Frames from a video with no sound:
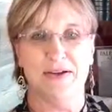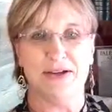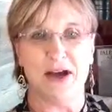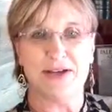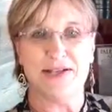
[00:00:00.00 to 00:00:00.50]

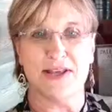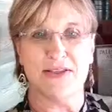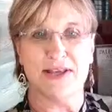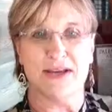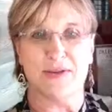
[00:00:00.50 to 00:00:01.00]
Doxa
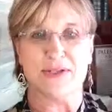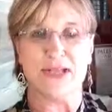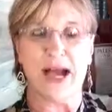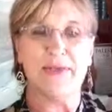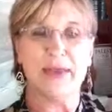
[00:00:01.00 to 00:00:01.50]
Theos.
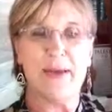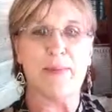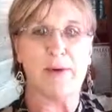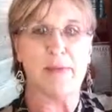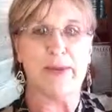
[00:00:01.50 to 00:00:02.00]
That
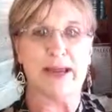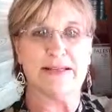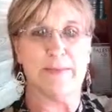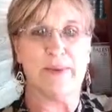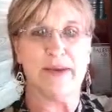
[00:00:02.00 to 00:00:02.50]
probably has
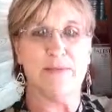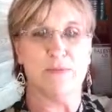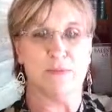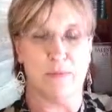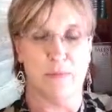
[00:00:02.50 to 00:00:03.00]
a big,
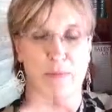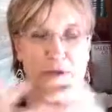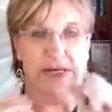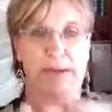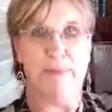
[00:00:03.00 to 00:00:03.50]

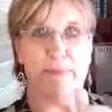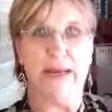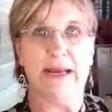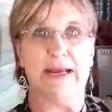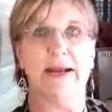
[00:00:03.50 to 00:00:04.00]
deep
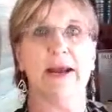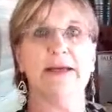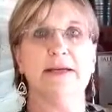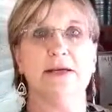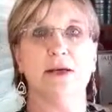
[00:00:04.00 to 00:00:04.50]
meaning, and I
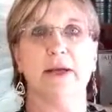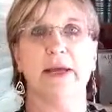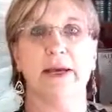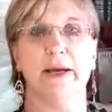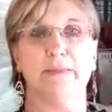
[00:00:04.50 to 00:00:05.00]
need to look
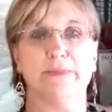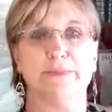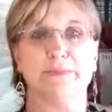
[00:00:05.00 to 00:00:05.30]
it up.